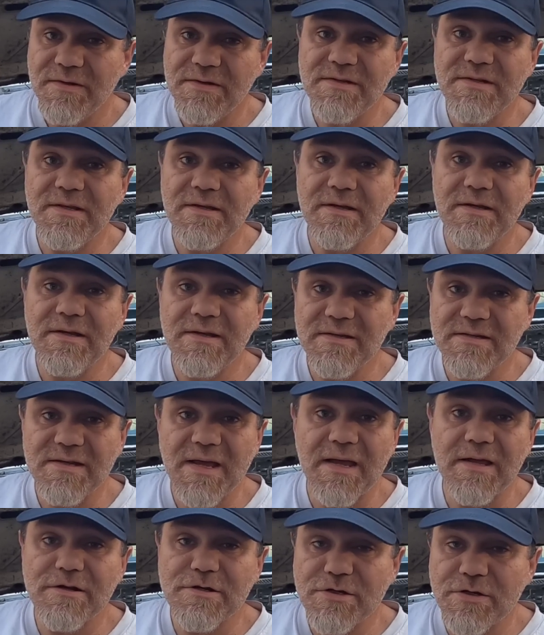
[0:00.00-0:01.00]
this thing is
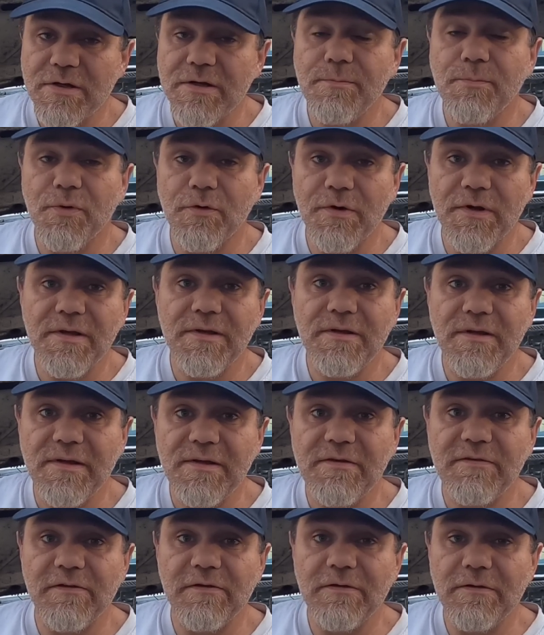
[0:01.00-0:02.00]
actually pretty
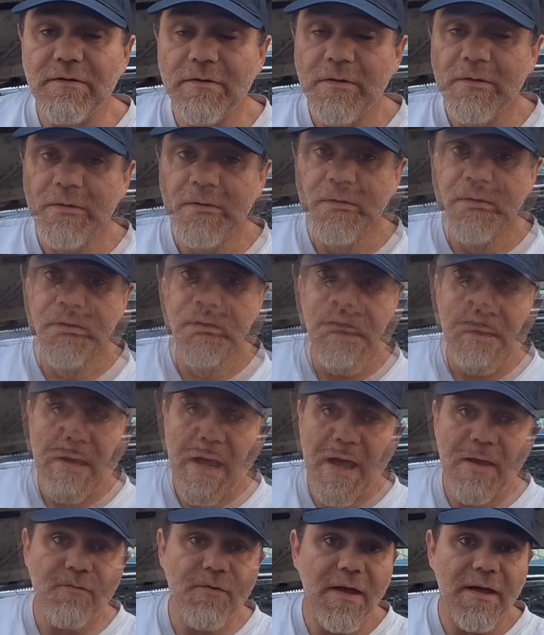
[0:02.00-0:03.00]
decent.
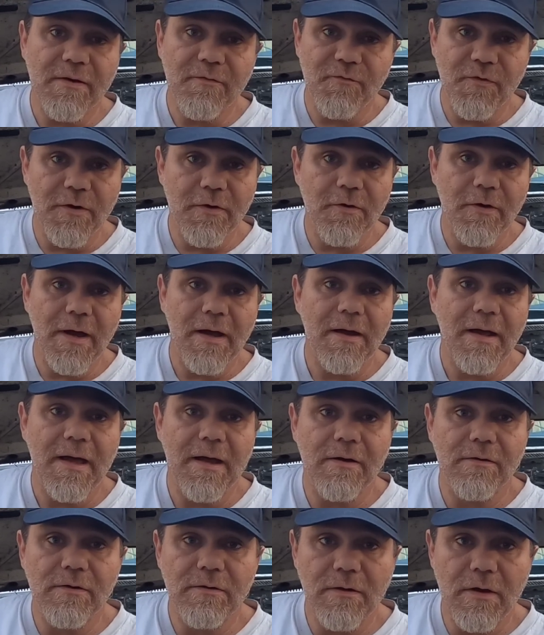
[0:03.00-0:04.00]
I've got to figure out
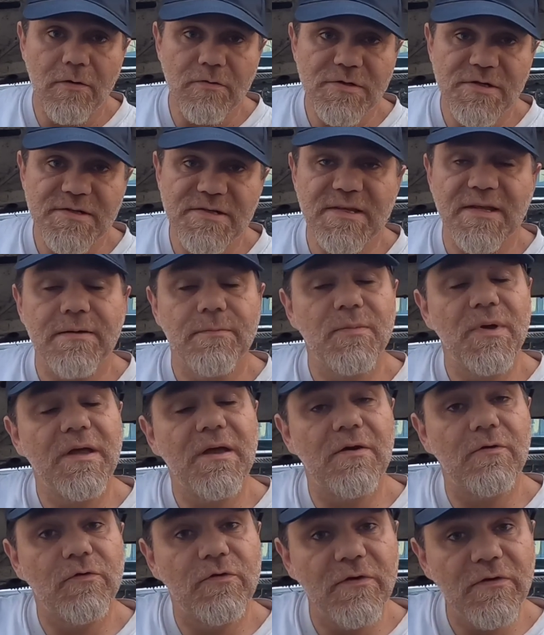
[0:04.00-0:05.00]
how to launch this thing,
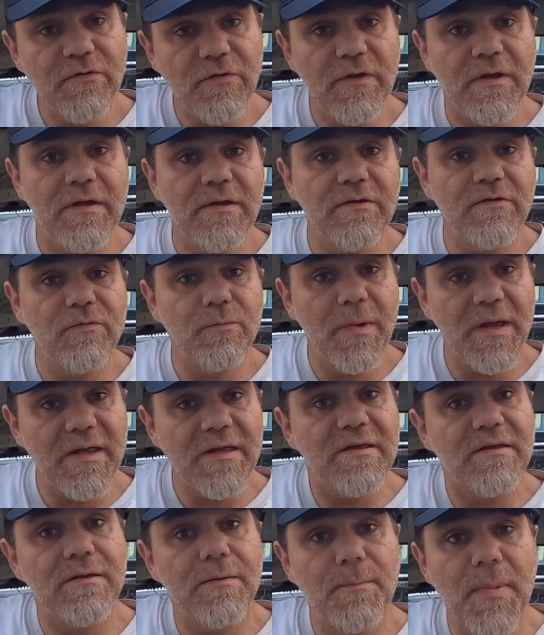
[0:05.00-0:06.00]
because this thing is
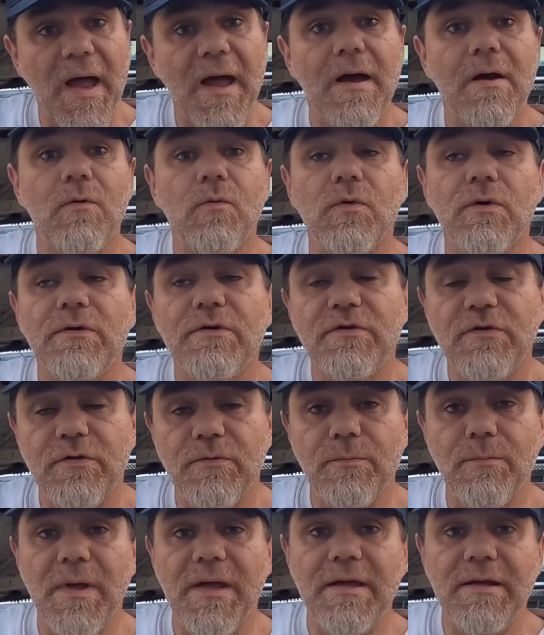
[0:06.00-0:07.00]
making the power
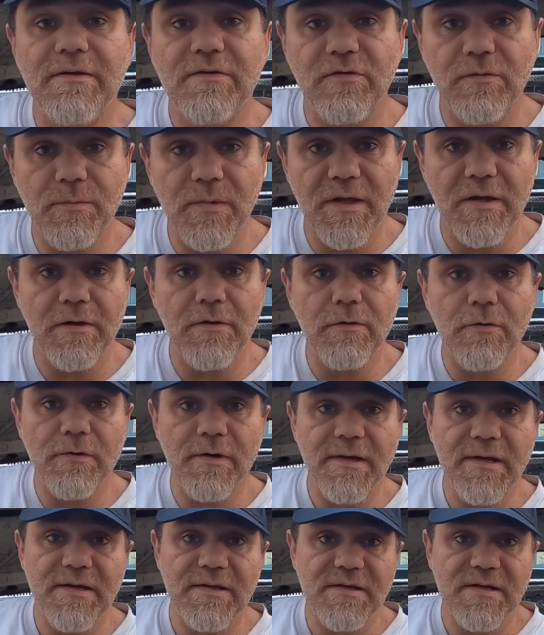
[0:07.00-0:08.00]
to make some
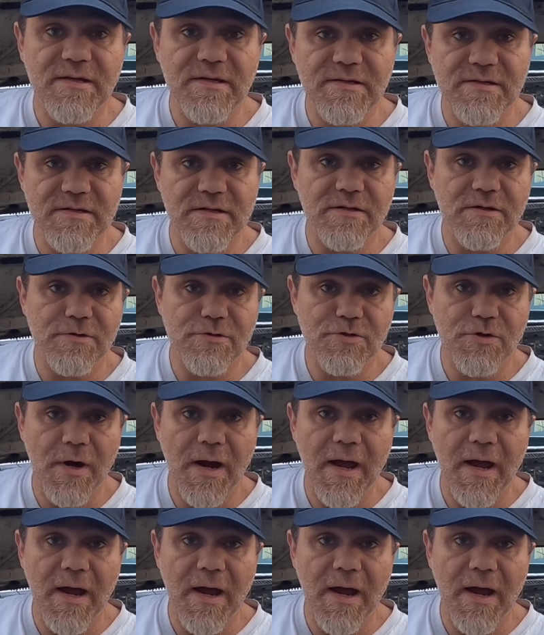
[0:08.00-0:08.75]
killer ETs at the